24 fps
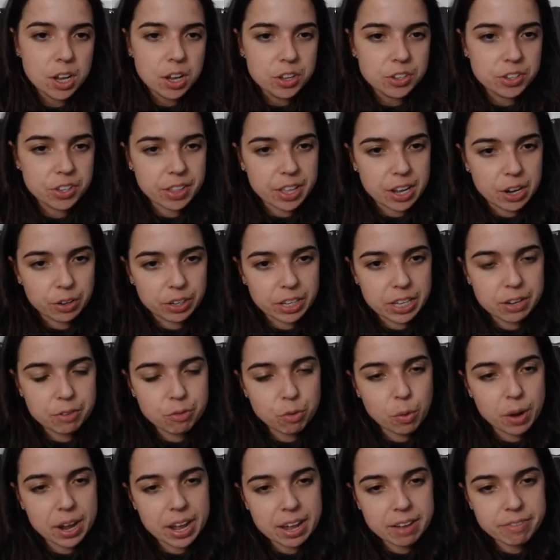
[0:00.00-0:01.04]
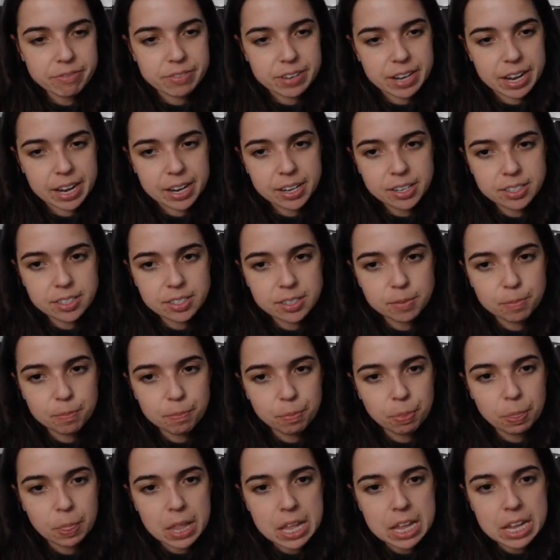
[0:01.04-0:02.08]
So they're looking for F net
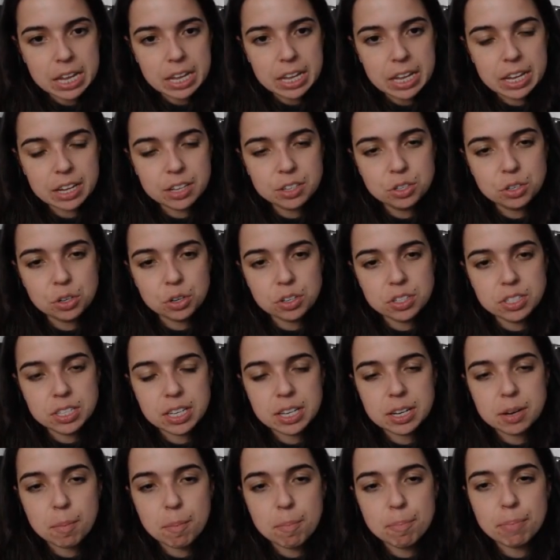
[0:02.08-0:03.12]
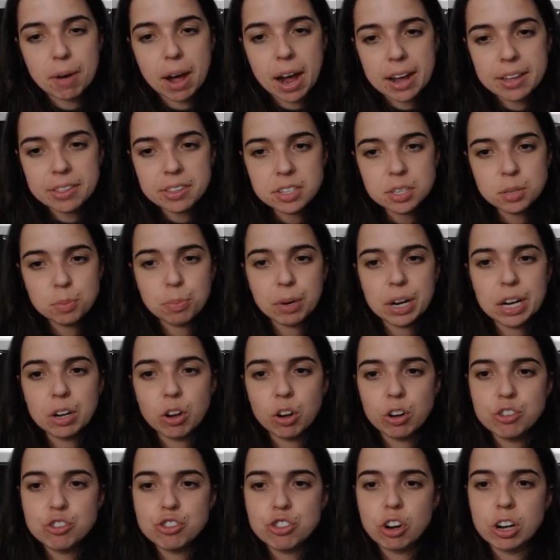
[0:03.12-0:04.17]
exerted by the spring
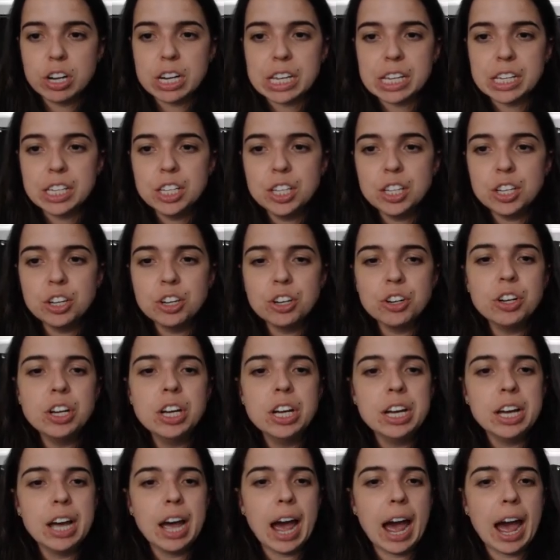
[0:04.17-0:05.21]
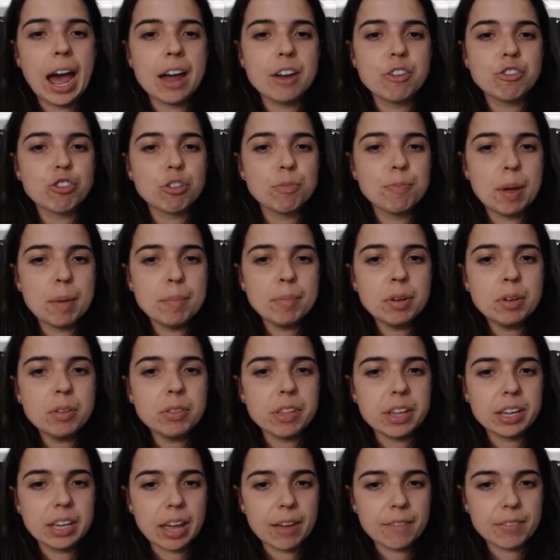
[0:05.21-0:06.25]
on trolley Q. And remember,
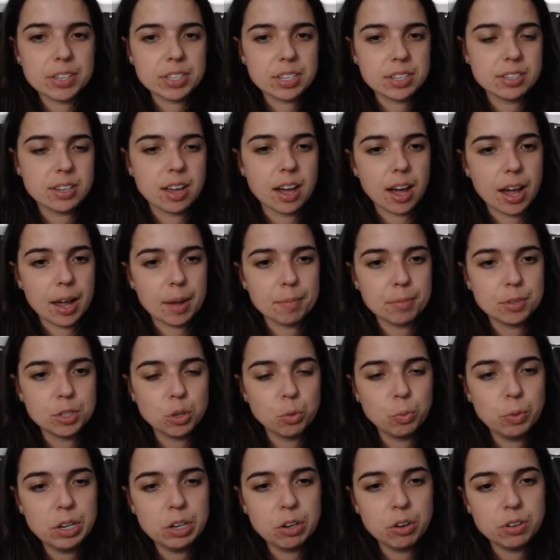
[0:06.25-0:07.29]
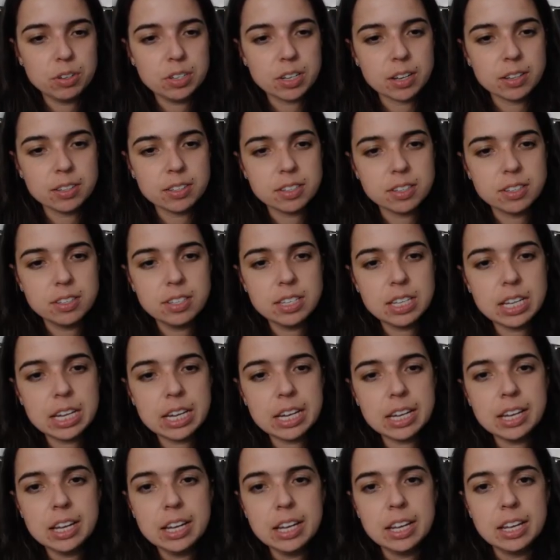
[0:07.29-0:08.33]
they gave us a time. So we know delta
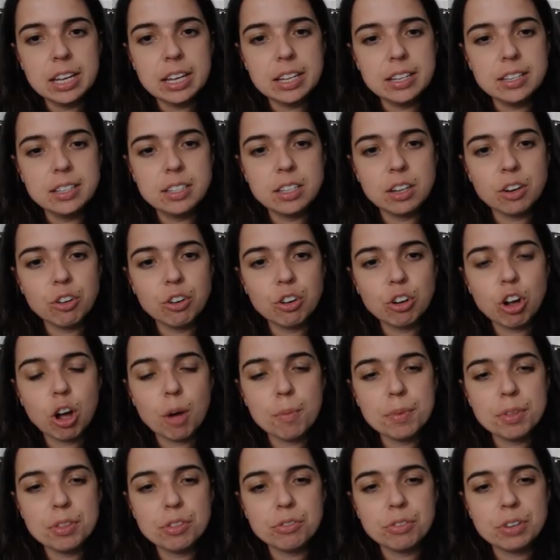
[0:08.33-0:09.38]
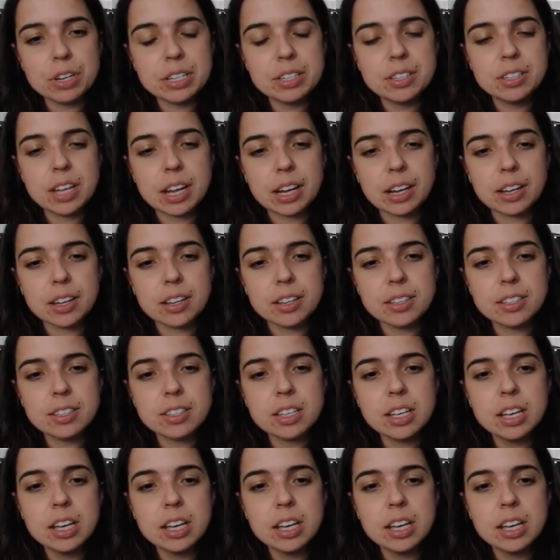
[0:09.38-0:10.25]
T is zero point three seconds.